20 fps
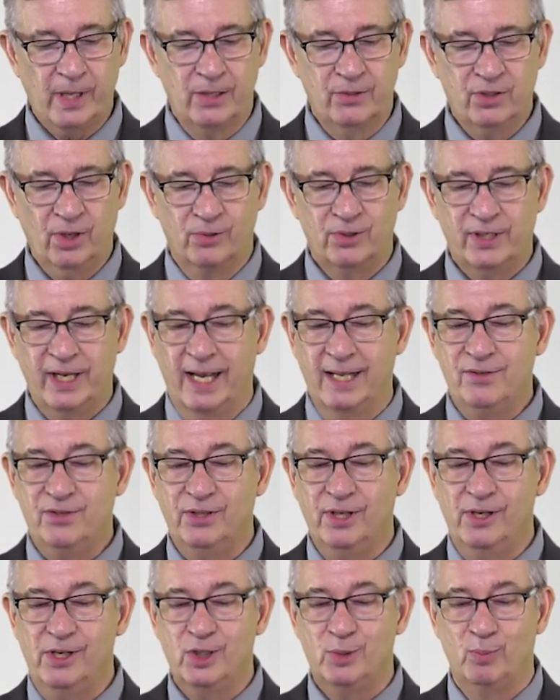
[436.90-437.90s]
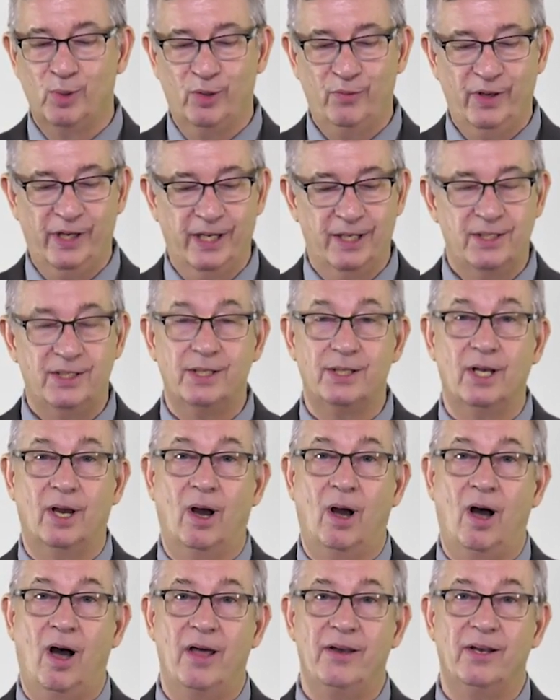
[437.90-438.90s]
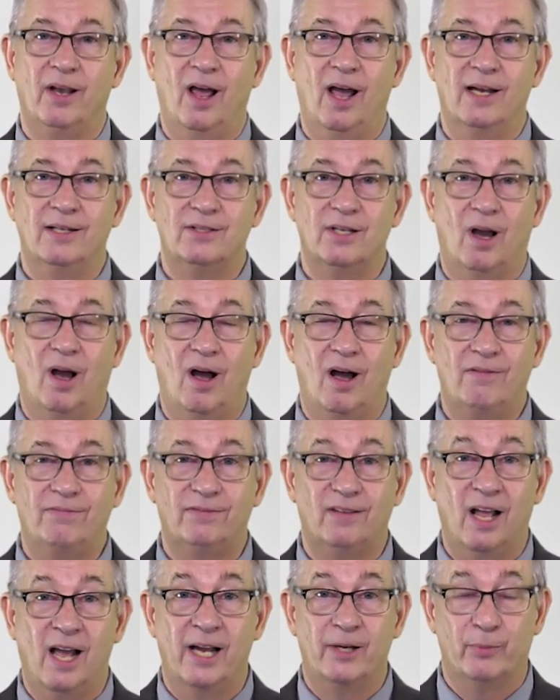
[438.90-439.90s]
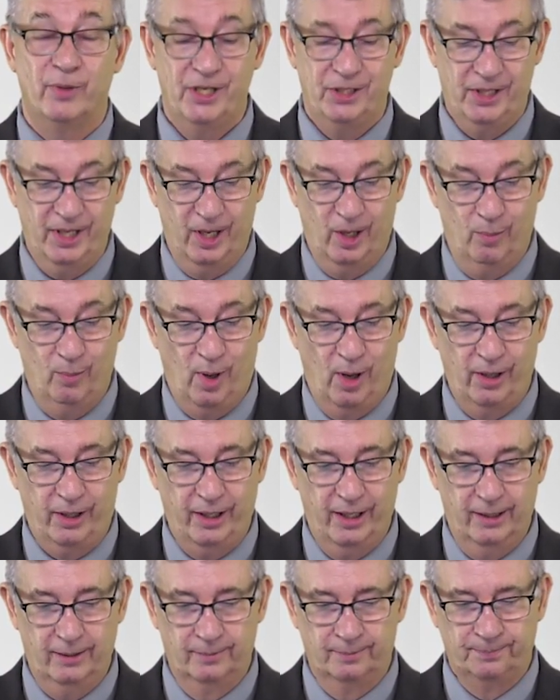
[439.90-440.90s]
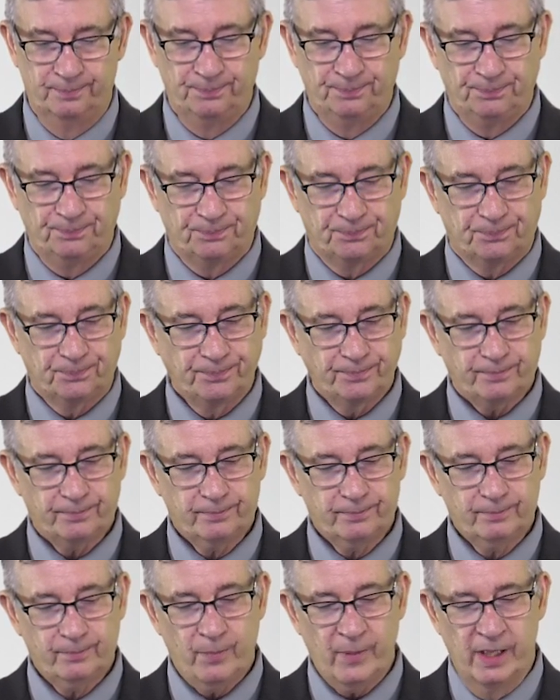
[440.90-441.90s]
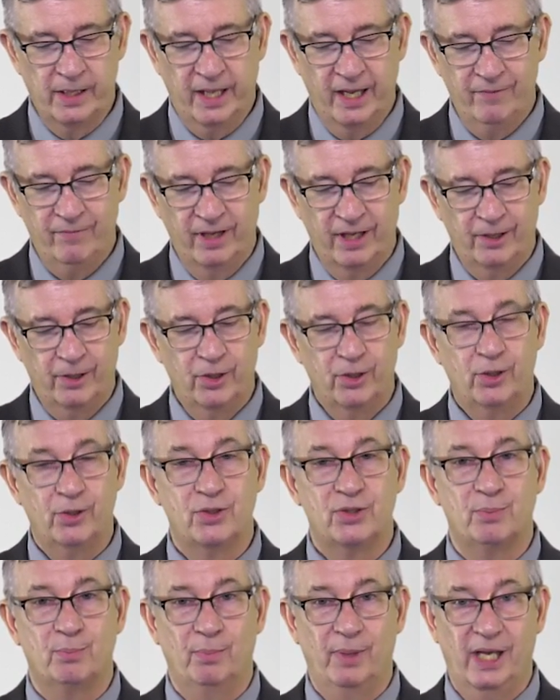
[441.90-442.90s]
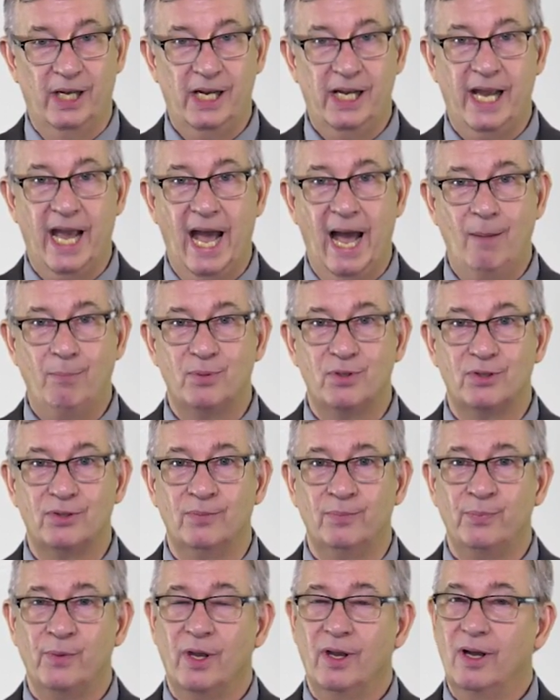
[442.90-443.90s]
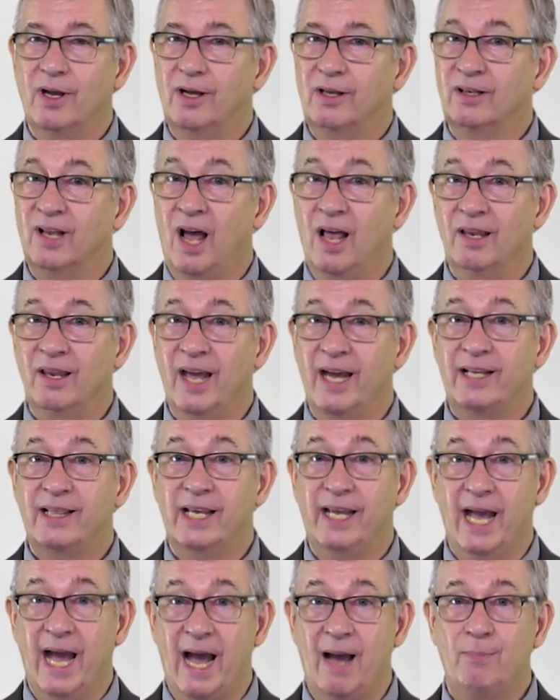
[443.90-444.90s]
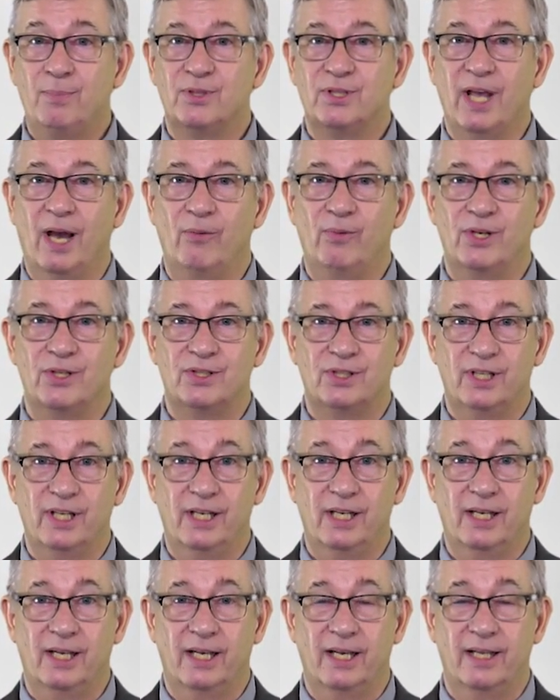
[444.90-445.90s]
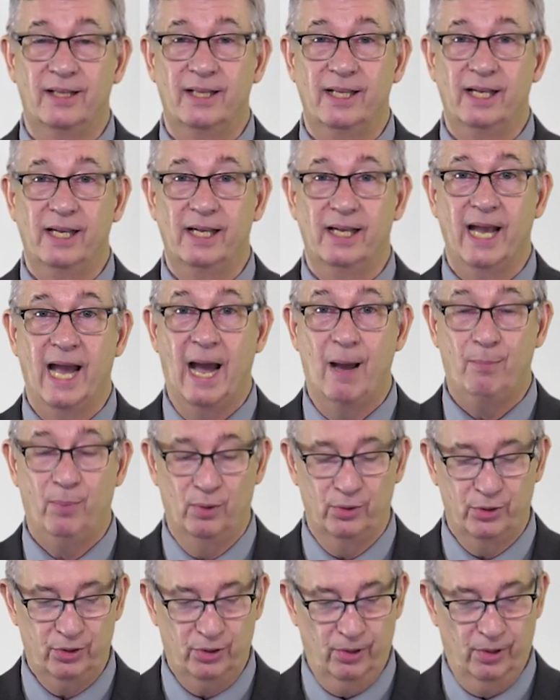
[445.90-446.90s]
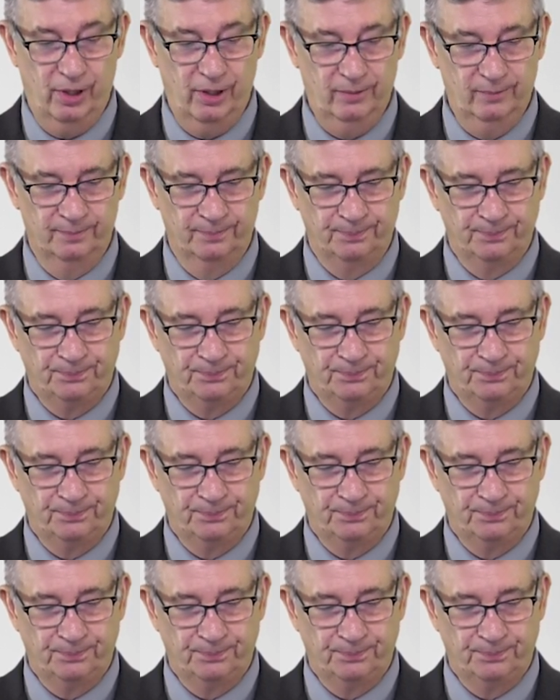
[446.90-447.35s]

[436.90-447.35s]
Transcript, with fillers: So Tencent is moving into the online to offline retail market. They've introduced mini apps, a lot like the apps that we see in the Apple Store.